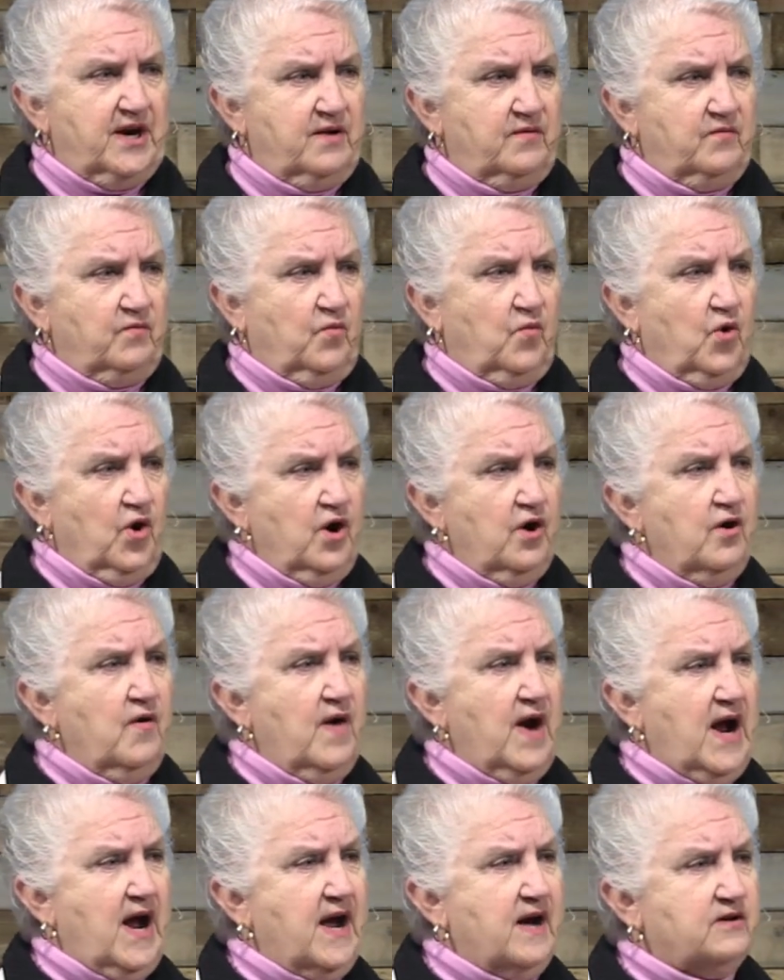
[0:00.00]
that
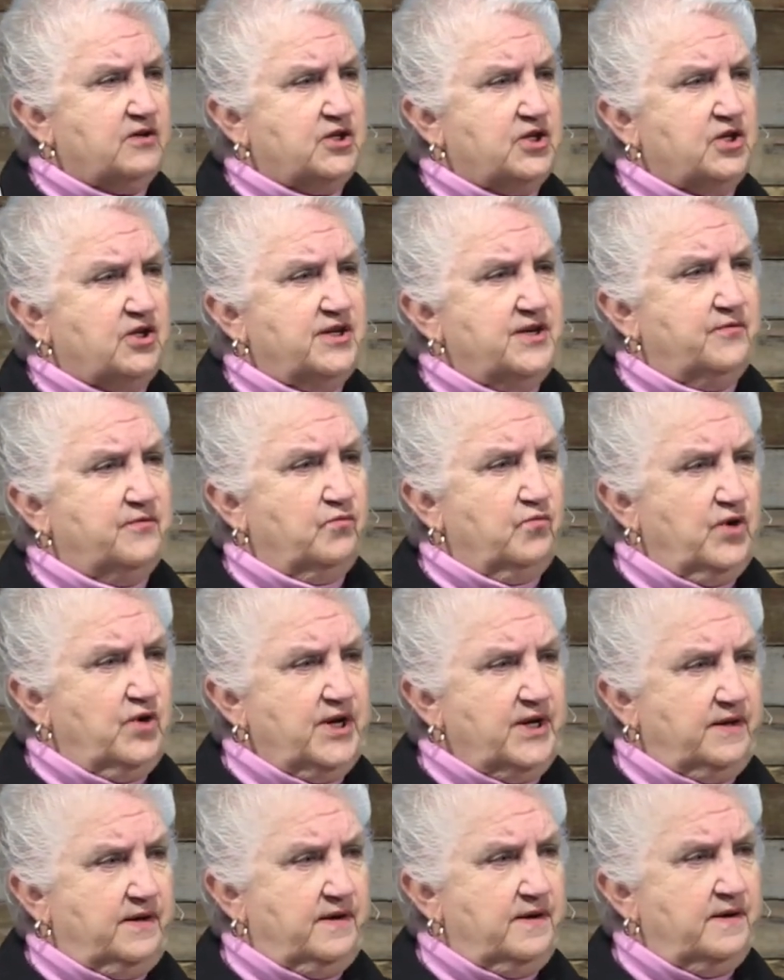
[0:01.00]
were actually
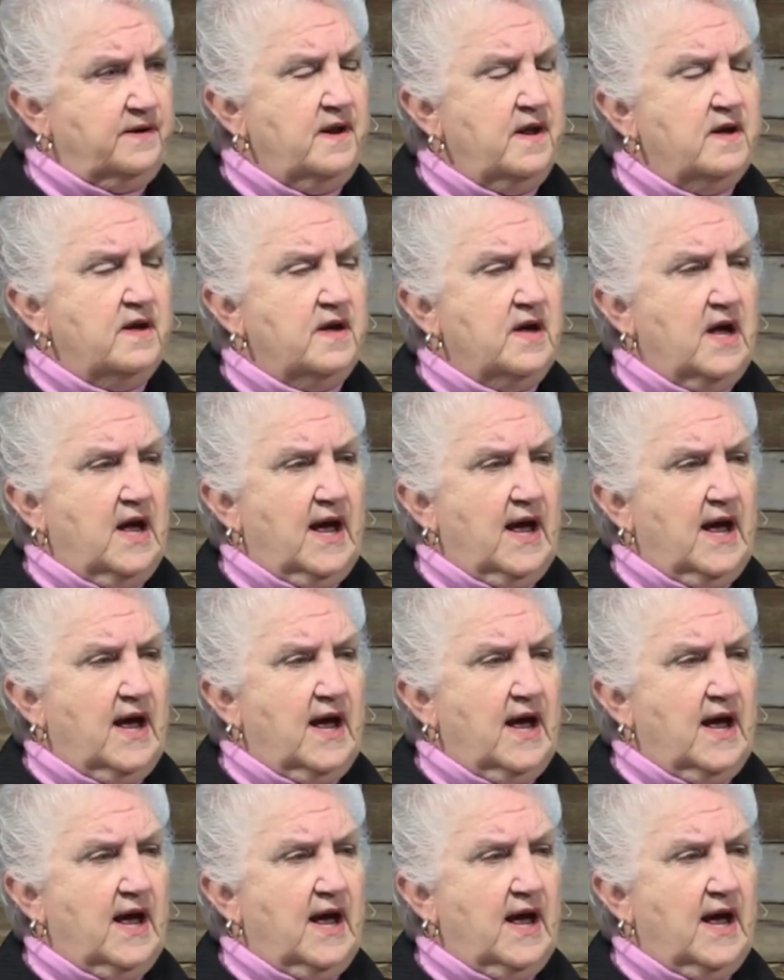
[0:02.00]
written